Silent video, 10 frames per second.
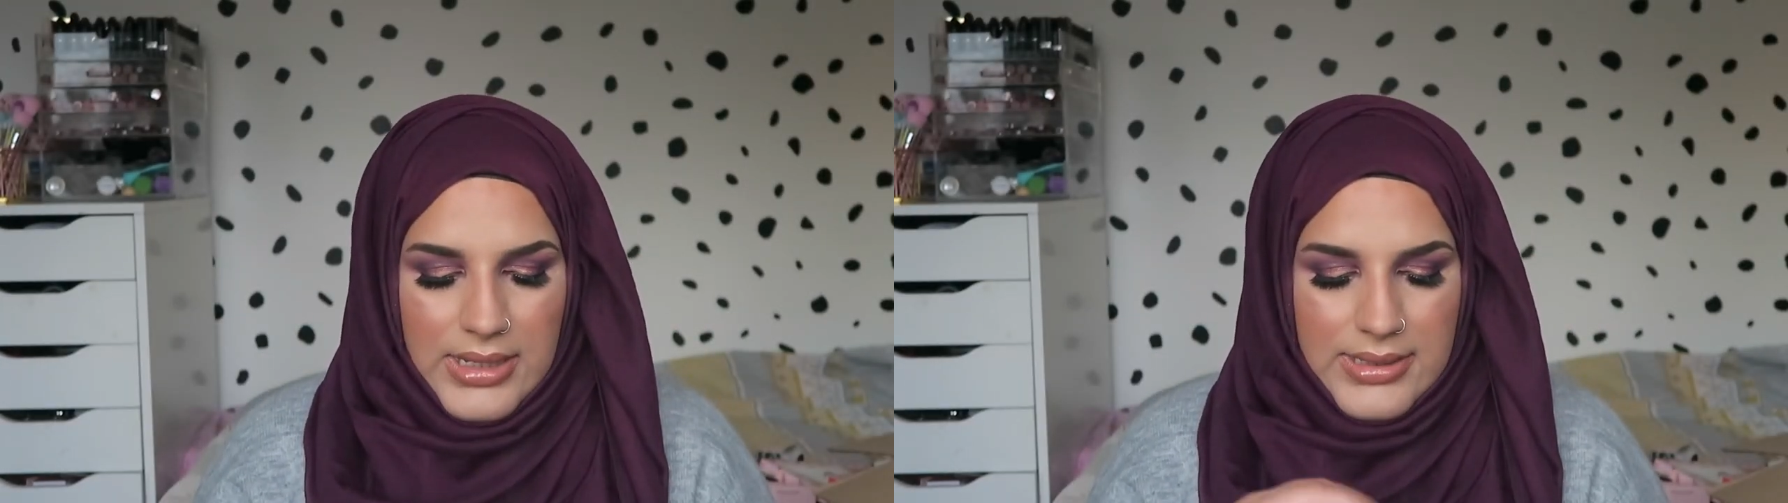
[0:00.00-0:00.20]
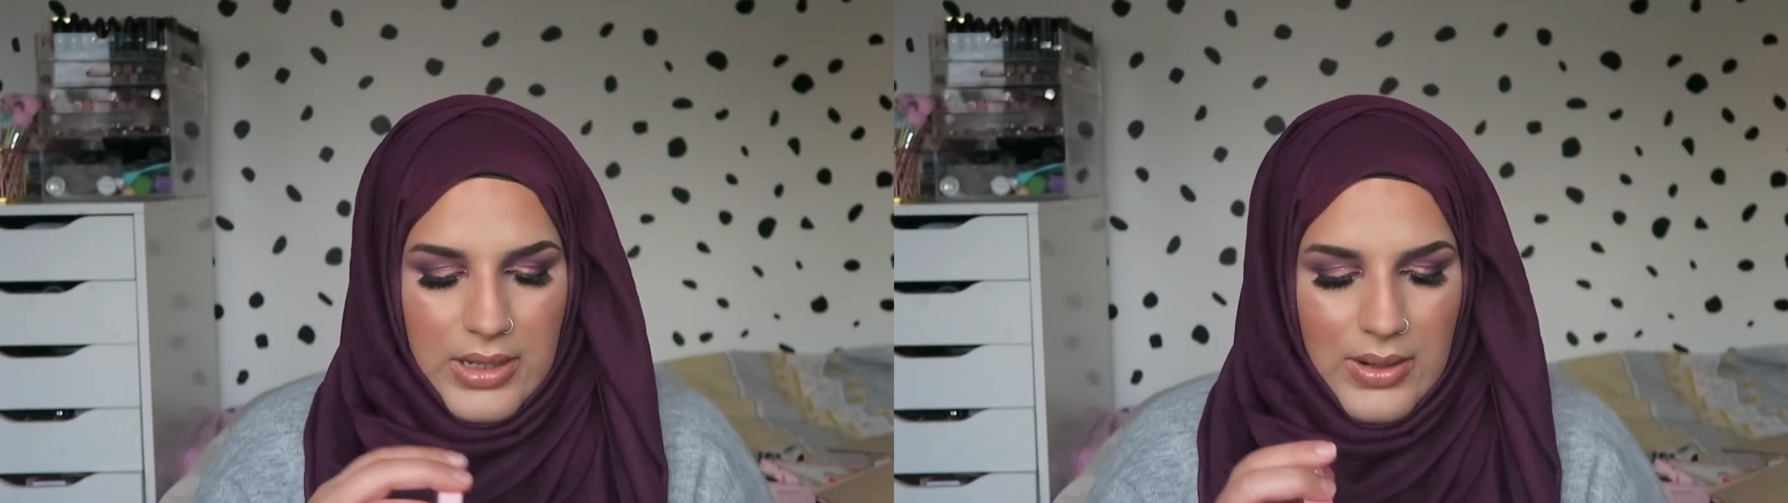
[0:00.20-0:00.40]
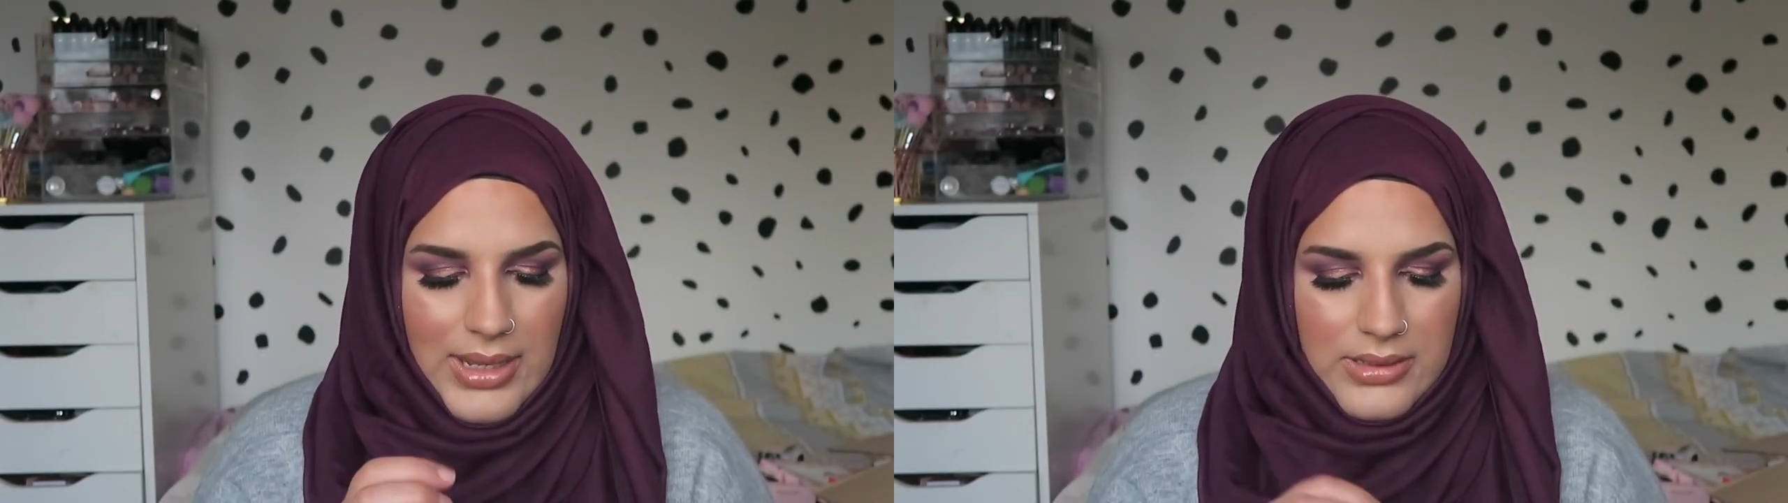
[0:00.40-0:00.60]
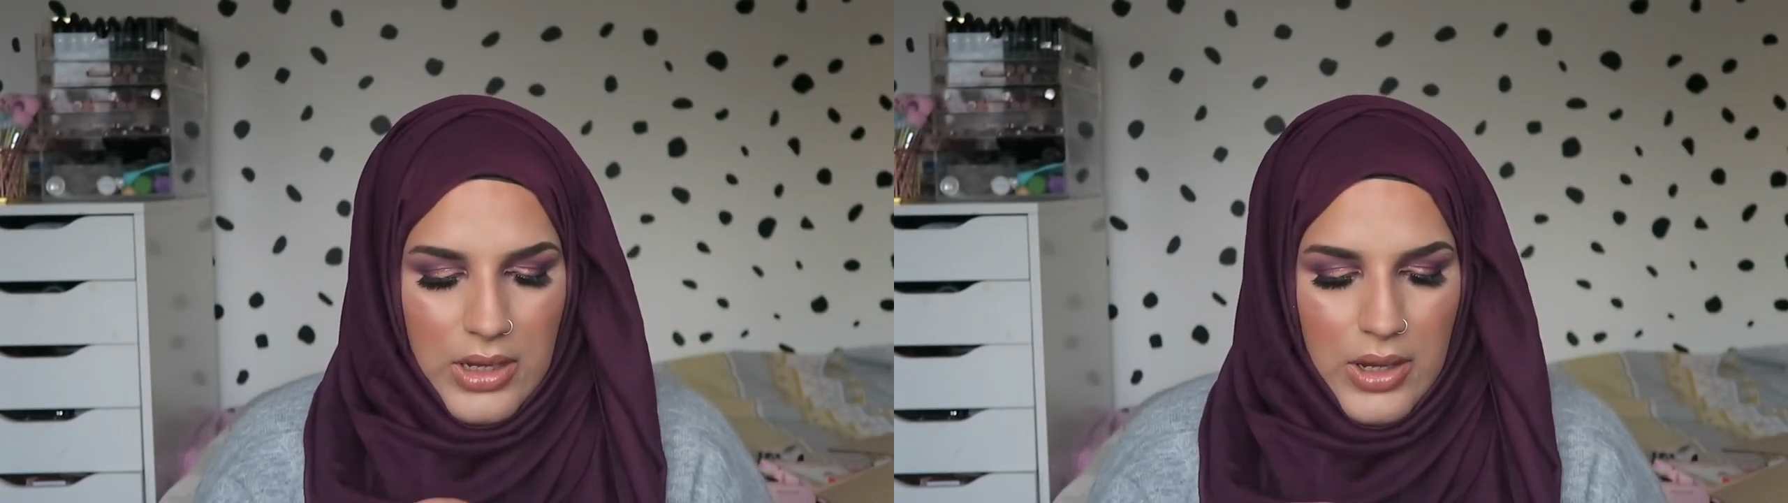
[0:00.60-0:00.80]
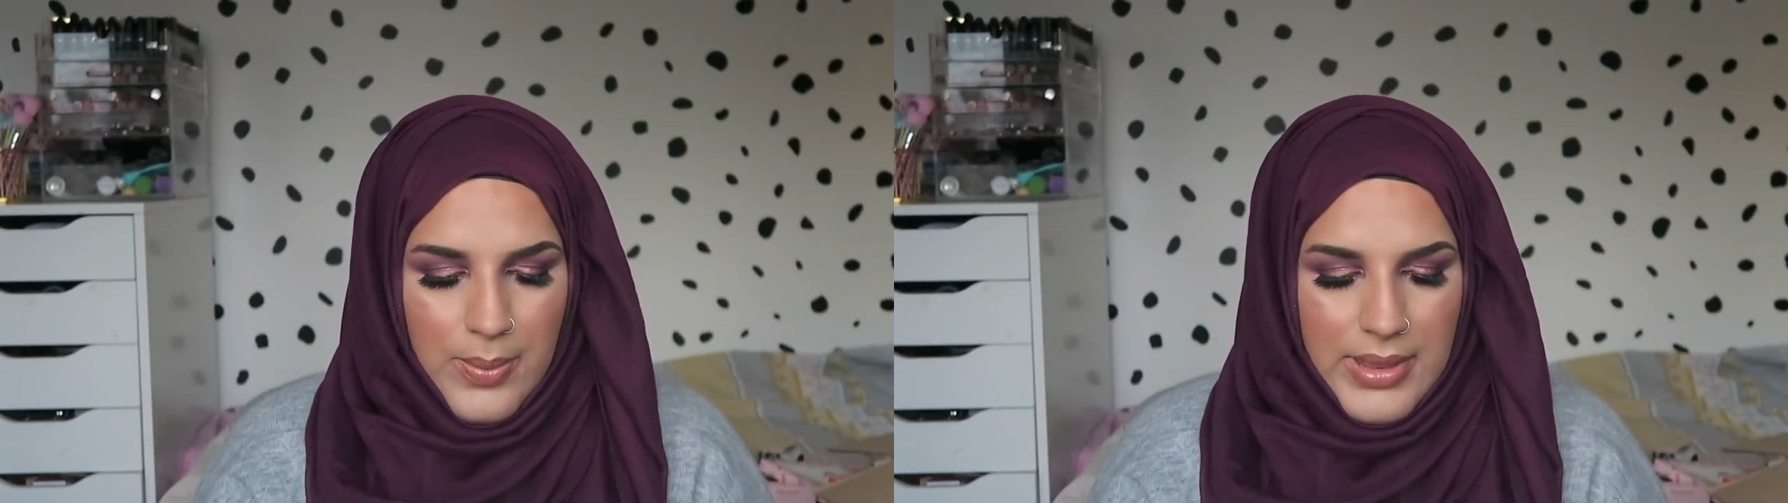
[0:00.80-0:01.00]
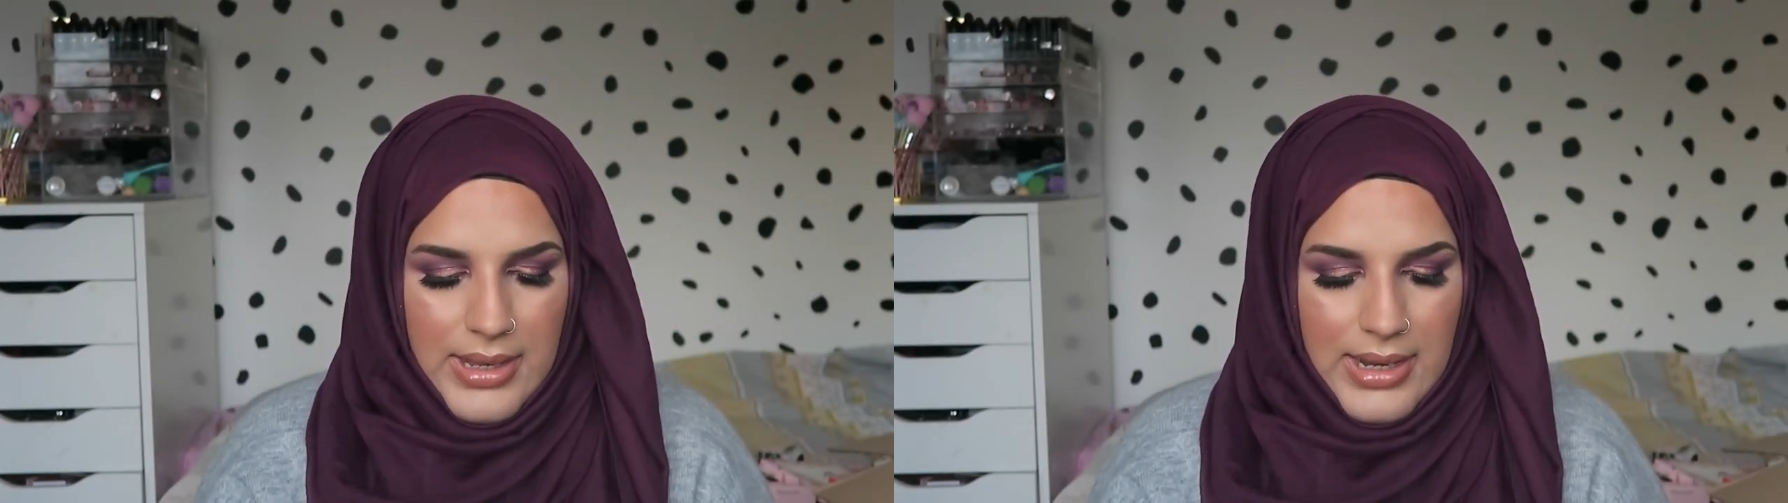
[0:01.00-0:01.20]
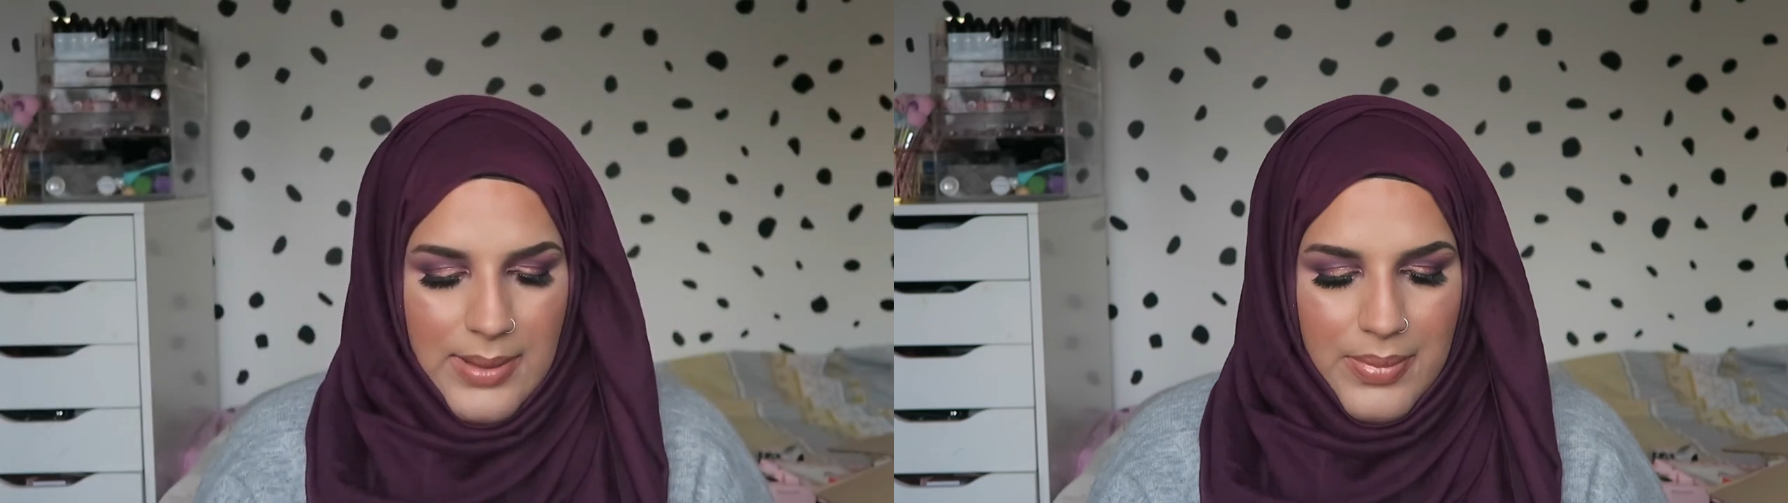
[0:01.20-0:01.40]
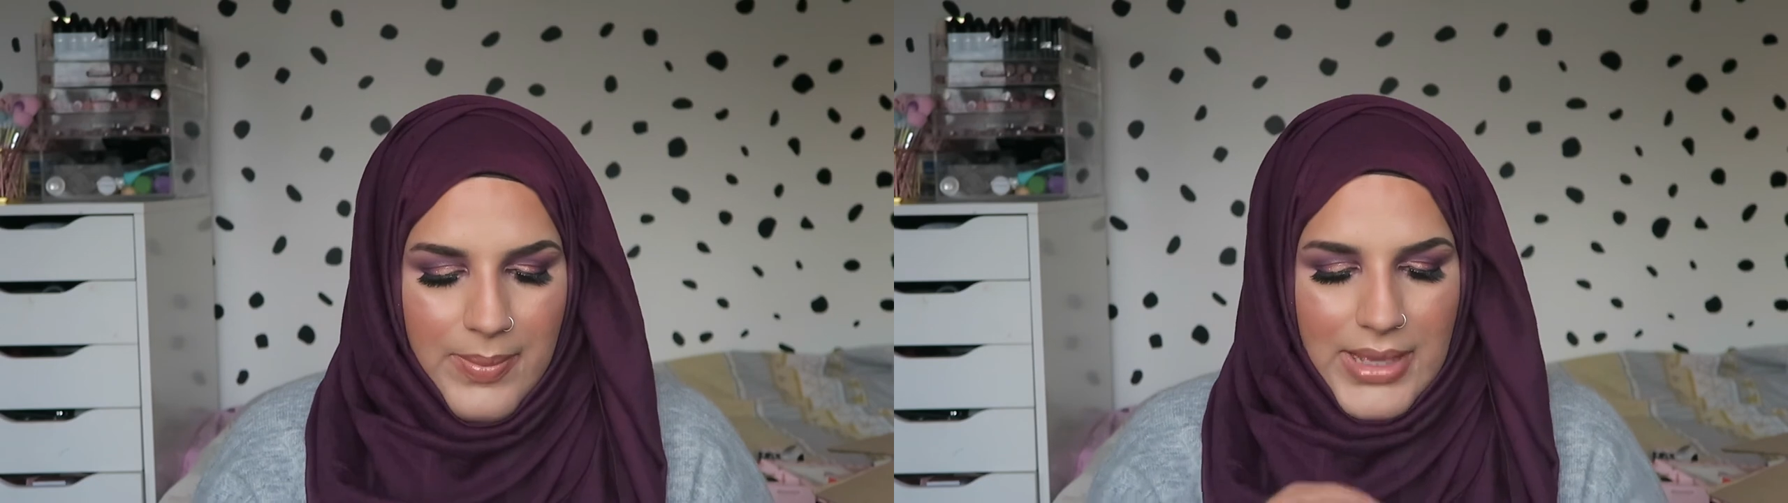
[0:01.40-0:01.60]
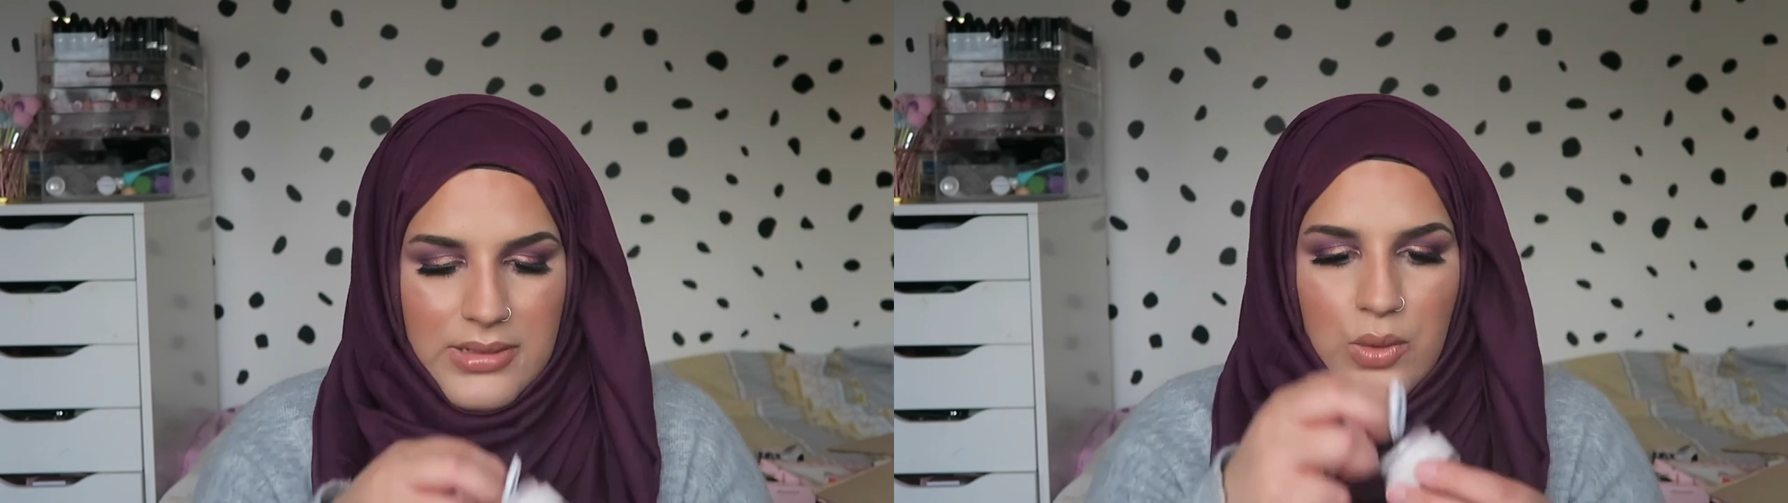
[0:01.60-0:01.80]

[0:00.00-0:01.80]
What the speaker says: So let's open the lip mask.